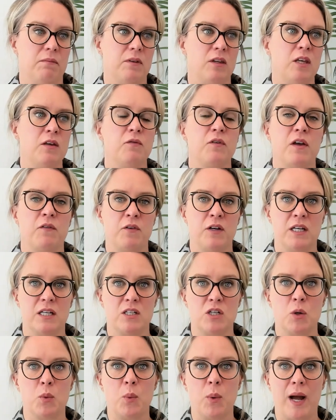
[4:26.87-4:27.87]
you've given
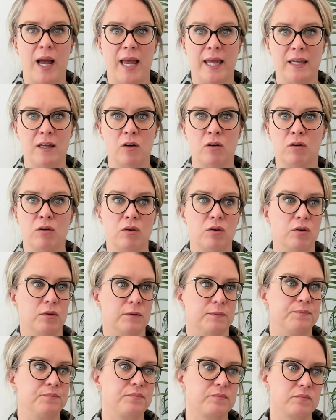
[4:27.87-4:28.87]
it away,
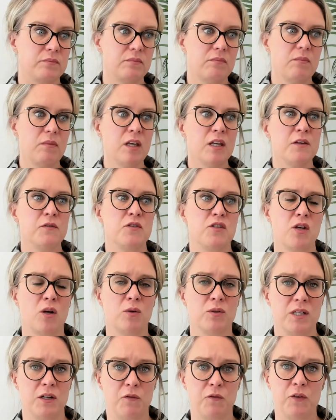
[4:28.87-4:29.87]
or you
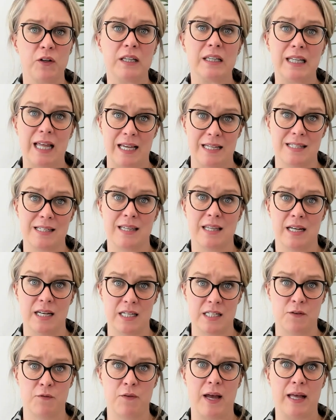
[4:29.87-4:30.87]
sold it for less than
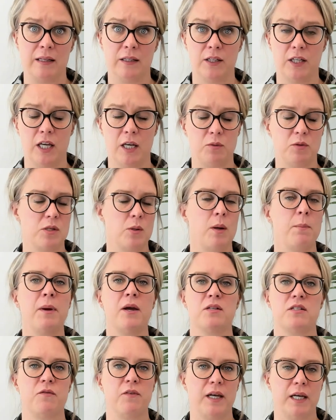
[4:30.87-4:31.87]
its value. So a
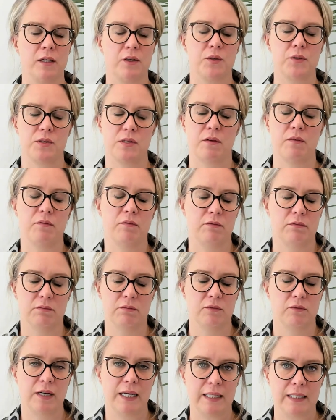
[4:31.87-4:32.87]
motor vehicle's a
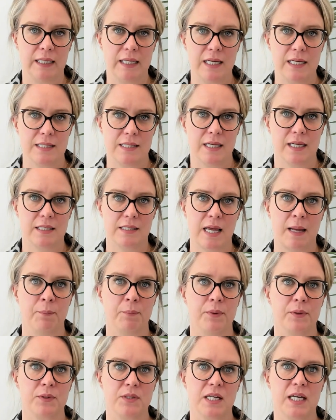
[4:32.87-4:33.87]
really easy
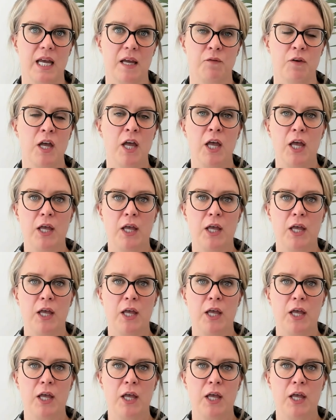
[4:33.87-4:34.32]
example to give.